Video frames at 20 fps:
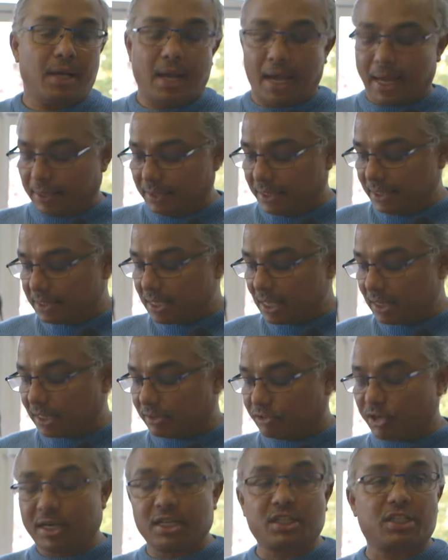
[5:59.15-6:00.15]
And these are the
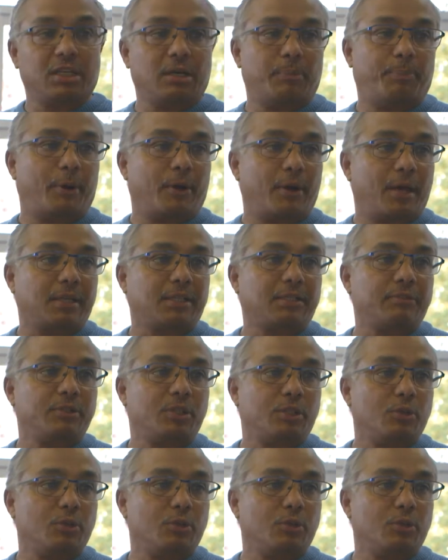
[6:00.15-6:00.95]
traditional products which